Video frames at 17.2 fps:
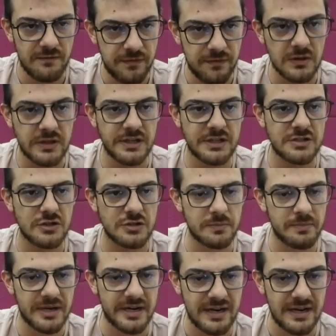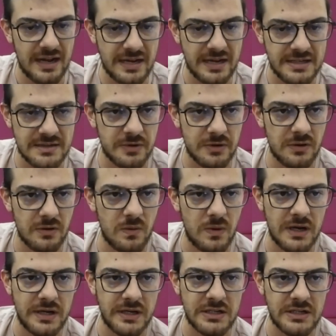Folding is also parallelizable
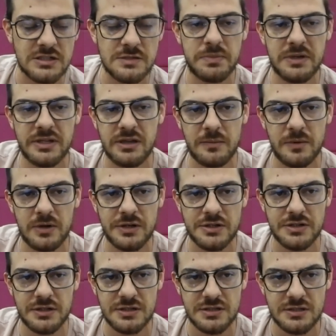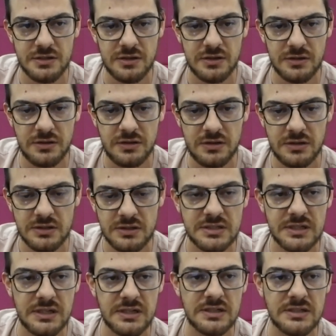while split accumulation is not,
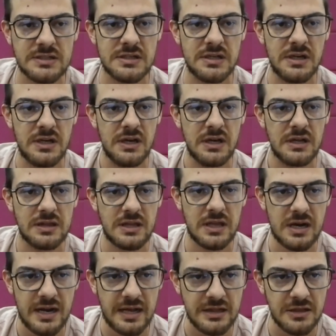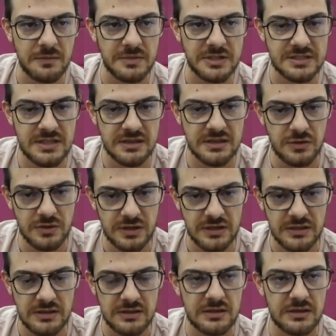since the randomness that you
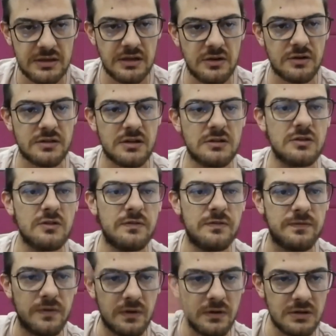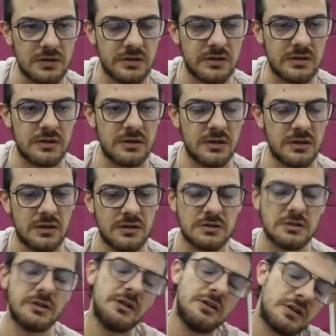need in order to fold,
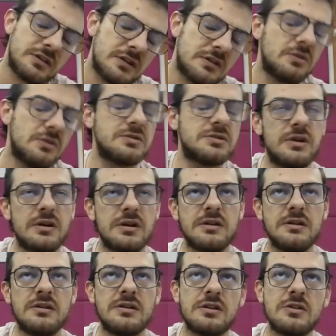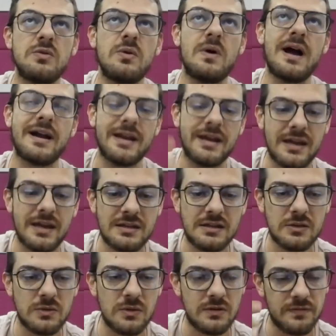in order to, sorry, in order to aggregate
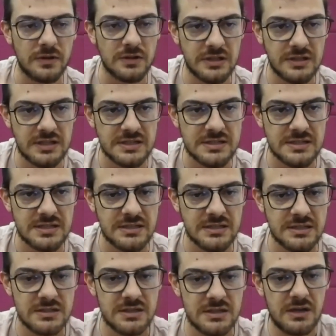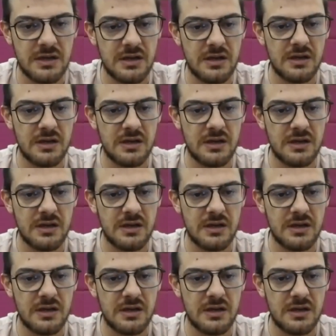into the folded instance,